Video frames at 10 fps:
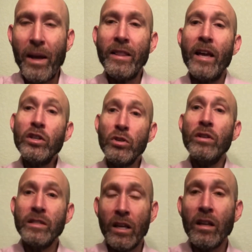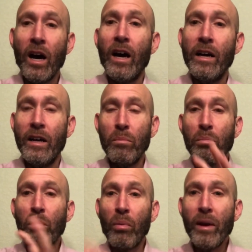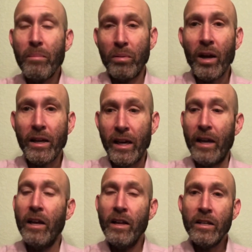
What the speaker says: And they do this a lot pre-plucking.